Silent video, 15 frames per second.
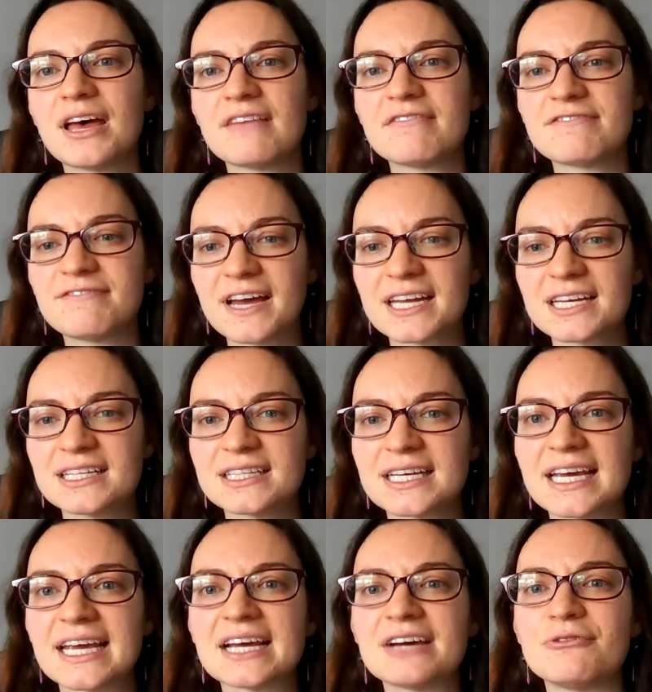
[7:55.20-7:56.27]

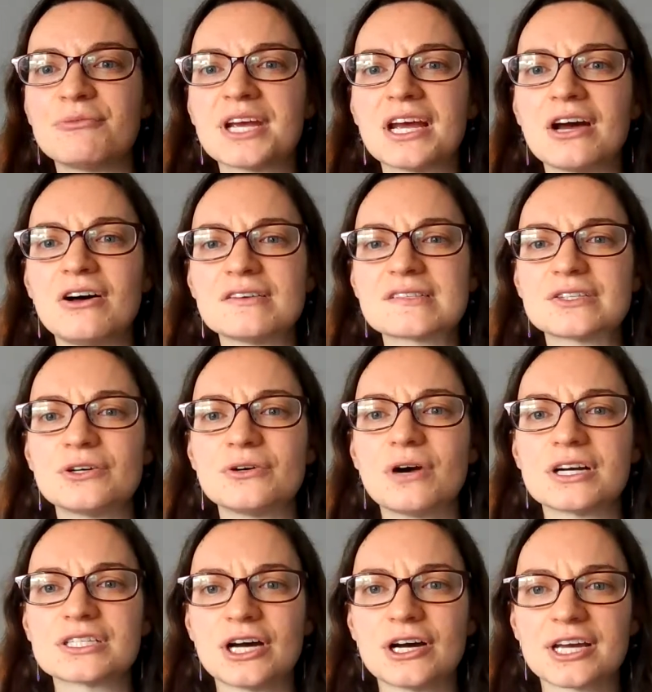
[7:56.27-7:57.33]
Finally, we also are
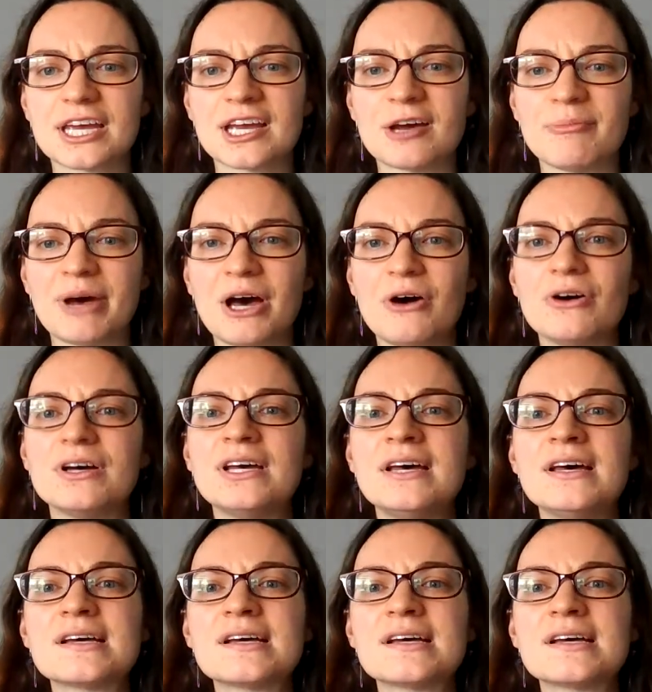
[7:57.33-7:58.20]
talking about